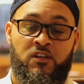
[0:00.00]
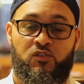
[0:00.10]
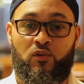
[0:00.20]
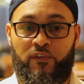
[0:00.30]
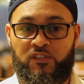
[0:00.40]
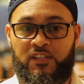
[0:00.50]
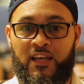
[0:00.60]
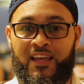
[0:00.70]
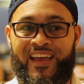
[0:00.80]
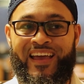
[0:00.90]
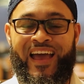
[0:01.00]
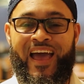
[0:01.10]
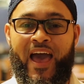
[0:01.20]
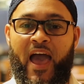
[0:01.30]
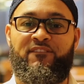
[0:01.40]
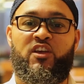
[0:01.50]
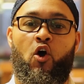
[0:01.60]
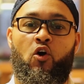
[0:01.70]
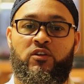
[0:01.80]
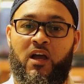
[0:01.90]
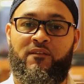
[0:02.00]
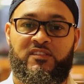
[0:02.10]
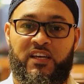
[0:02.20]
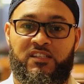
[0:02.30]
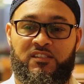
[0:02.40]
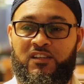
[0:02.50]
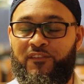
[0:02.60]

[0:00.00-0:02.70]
So the first thing, have the hard conversation.